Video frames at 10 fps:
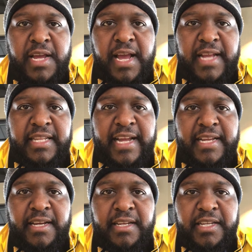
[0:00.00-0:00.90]
and they,
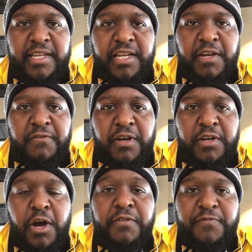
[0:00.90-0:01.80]
and, and
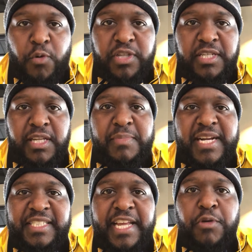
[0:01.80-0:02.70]
unfortunately,
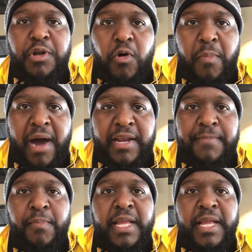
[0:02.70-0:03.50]
because they don't know about it,